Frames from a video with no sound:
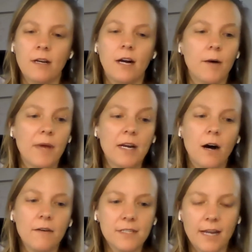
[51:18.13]
Um, and
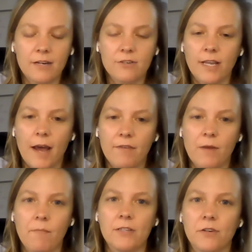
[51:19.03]
often actually having
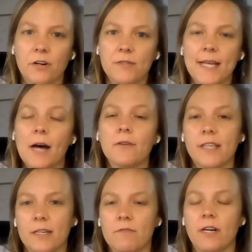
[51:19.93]
a mentor who's
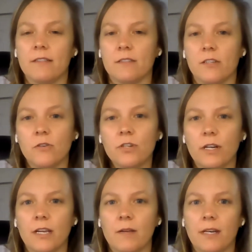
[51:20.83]
outside of your
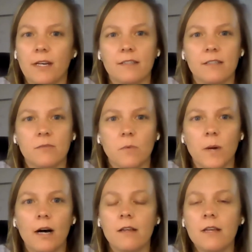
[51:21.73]
institution can be nice as
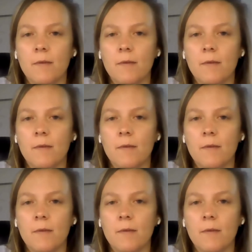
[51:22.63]
well,